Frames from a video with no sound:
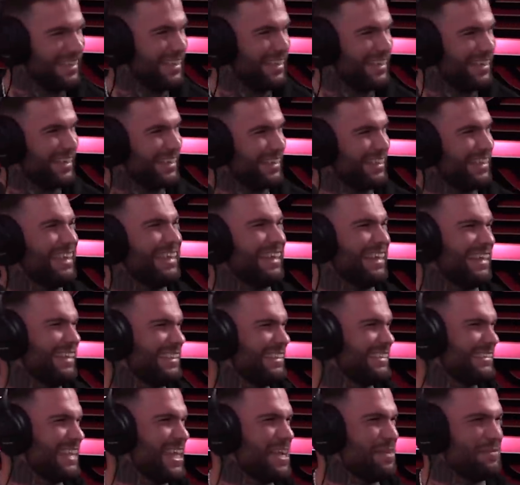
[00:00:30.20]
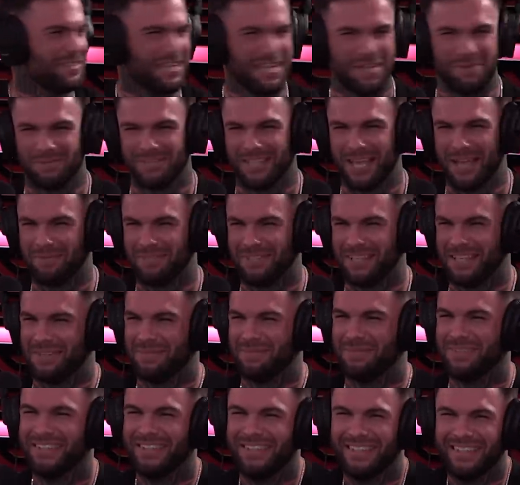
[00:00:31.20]
What's same, team, same, team, same
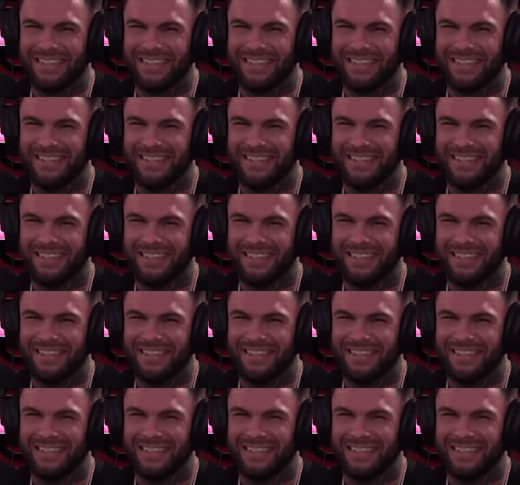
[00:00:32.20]
team. Same